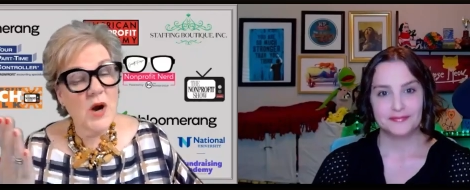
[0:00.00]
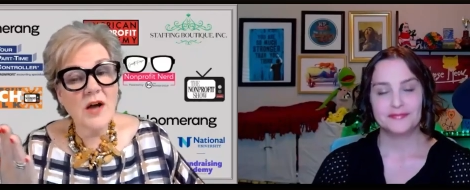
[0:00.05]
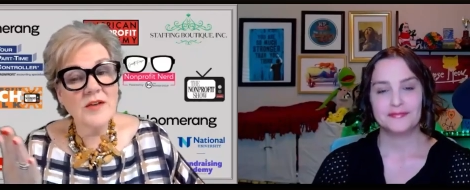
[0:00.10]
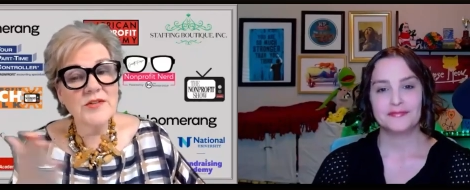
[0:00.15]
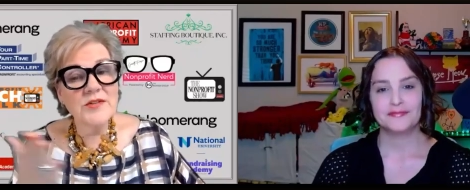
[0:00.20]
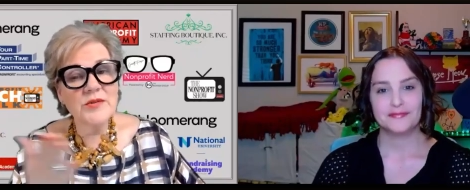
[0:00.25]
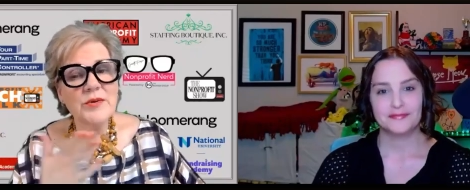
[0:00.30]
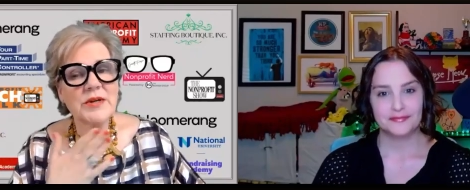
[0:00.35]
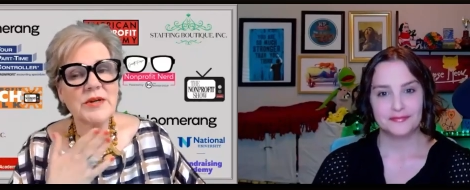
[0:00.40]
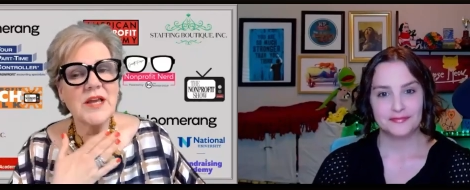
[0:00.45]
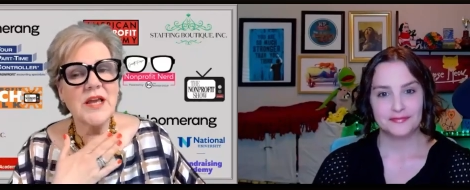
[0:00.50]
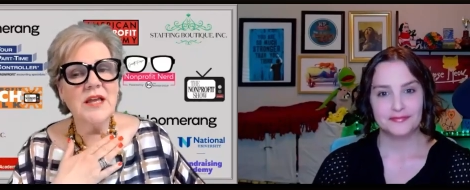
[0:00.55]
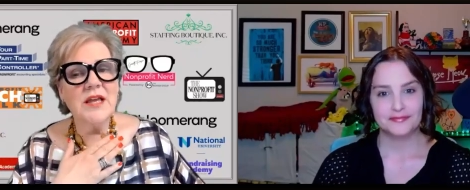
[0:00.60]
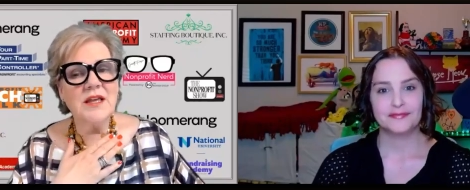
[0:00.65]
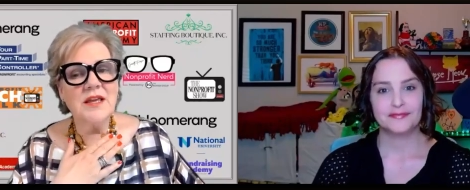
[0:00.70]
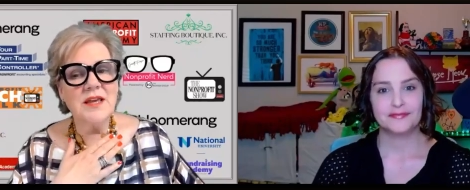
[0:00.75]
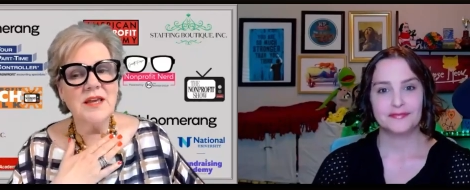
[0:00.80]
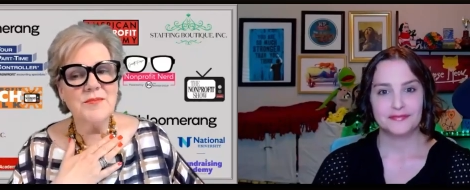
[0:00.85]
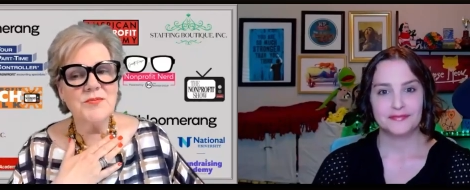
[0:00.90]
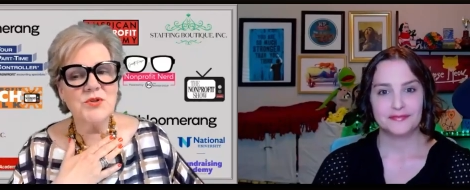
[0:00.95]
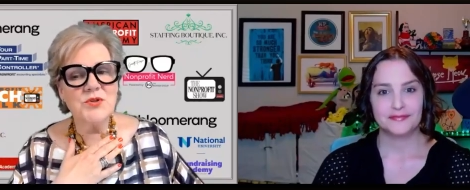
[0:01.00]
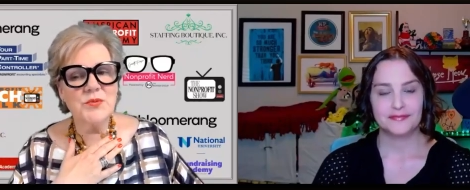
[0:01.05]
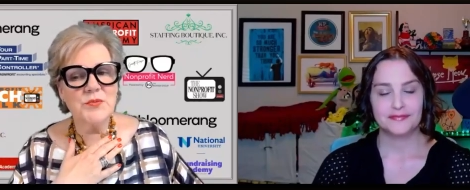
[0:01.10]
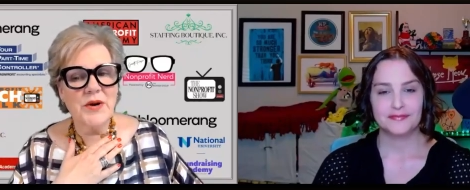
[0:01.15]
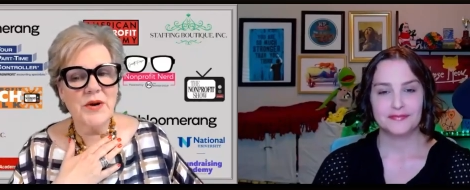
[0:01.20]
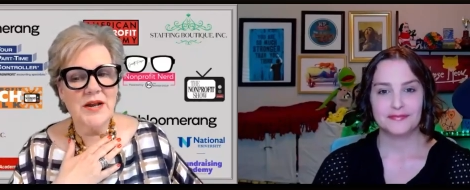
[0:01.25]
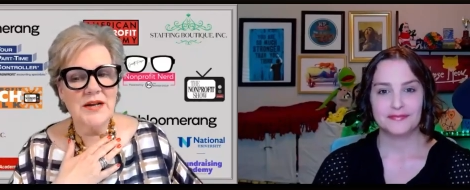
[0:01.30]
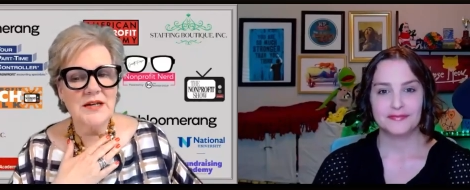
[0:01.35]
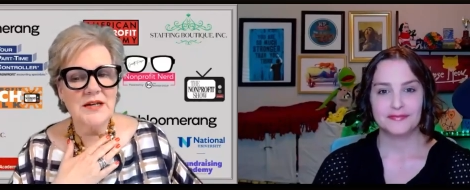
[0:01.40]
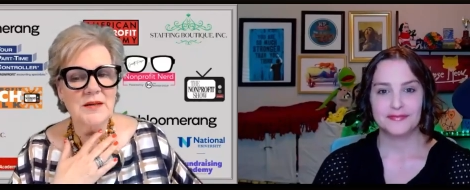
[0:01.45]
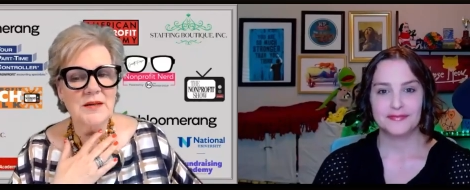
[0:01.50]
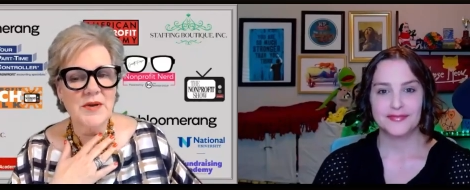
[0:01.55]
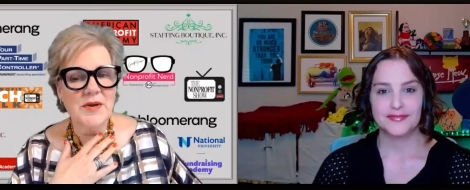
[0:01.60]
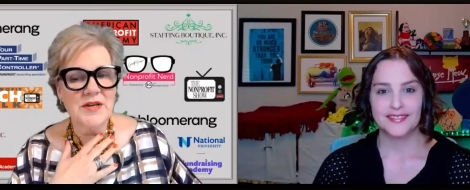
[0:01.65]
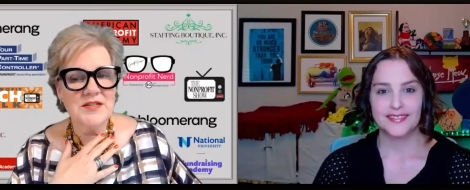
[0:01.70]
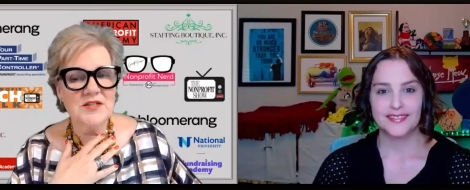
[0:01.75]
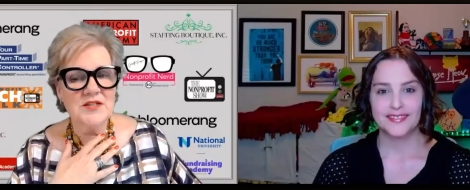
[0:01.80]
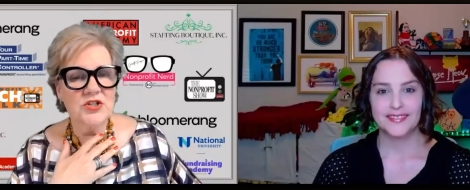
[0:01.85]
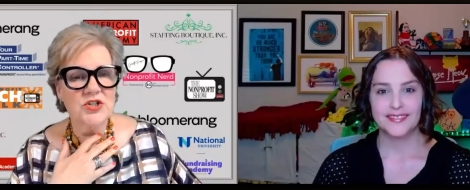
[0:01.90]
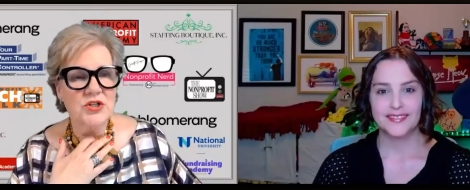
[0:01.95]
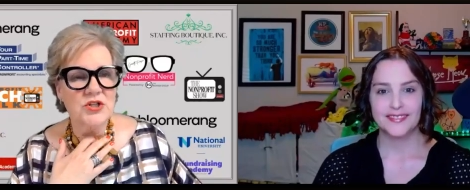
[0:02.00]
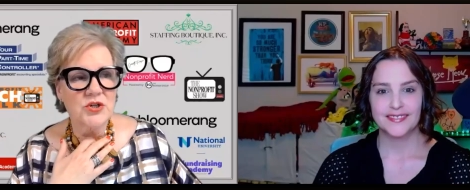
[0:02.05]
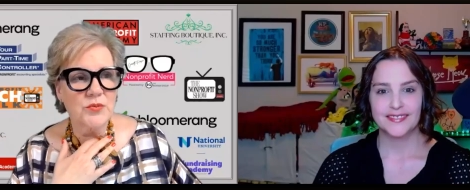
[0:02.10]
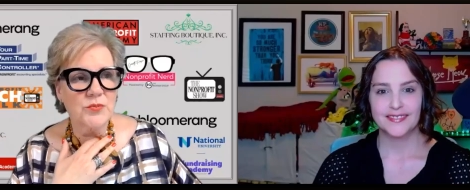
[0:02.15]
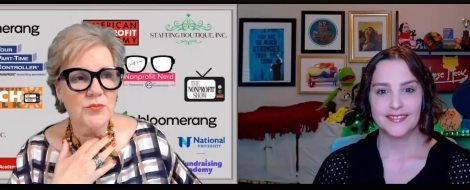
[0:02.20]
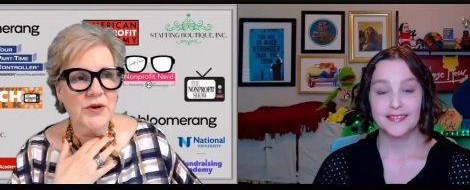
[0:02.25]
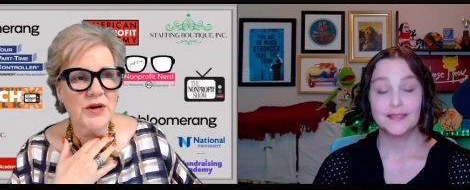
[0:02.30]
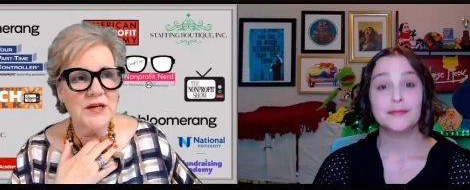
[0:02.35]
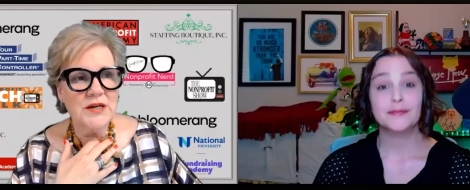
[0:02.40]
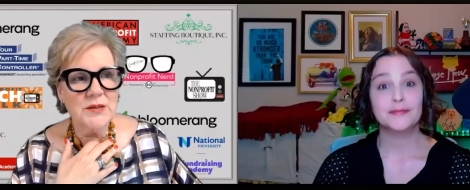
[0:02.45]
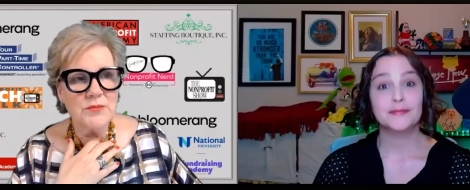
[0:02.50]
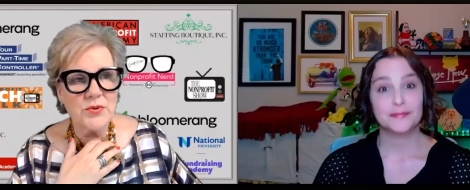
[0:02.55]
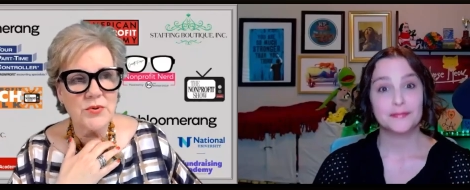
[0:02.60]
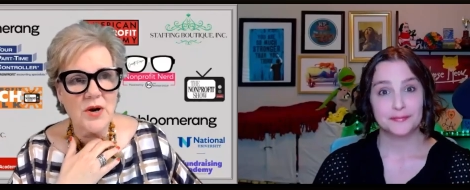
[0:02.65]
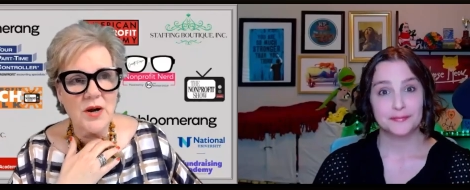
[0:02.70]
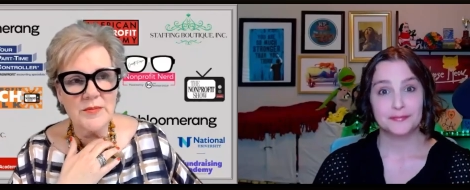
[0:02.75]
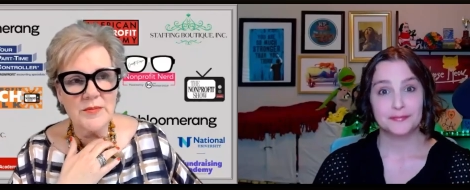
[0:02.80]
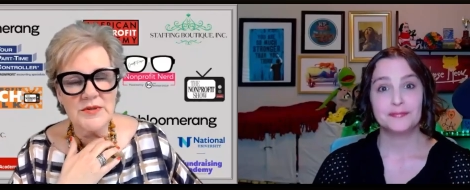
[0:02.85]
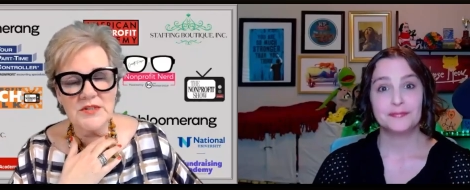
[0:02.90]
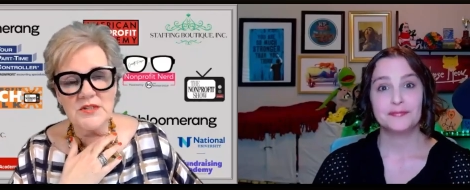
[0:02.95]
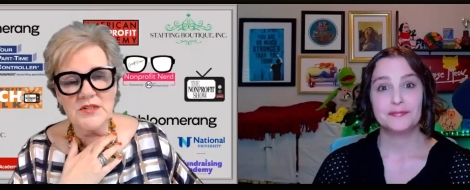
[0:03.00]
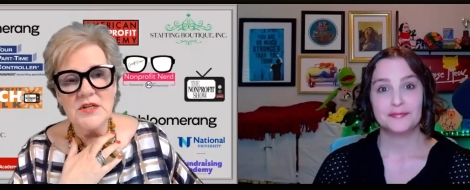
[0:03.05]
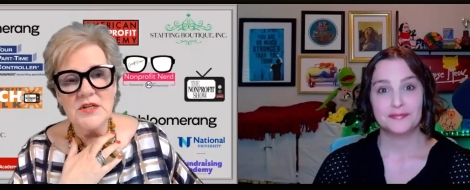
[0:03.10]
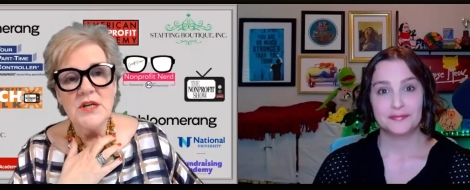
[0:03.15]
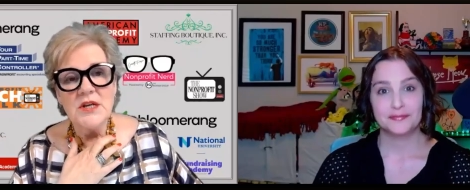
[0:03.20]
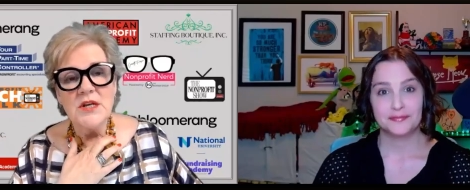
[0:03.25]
Speaker 1: Also, it, it keeps your branding message and your branding promise